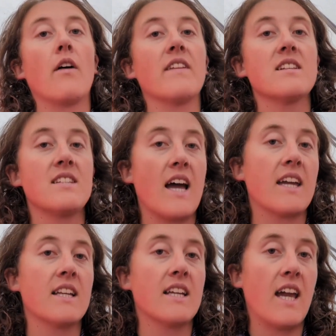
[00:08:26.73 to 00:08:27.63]
on the
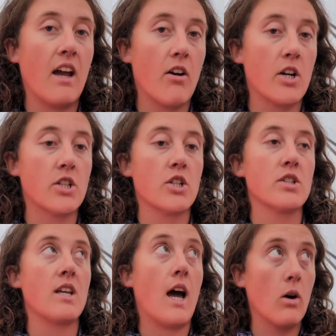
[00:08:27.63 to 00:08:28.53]
second
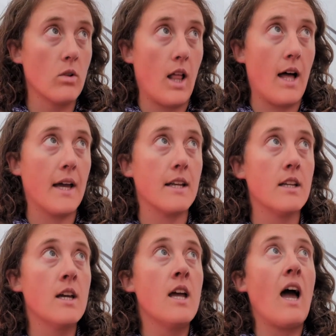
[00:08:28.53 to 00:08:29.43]
character's
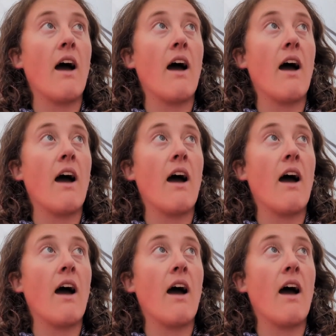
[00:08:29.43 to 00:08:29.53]
outline.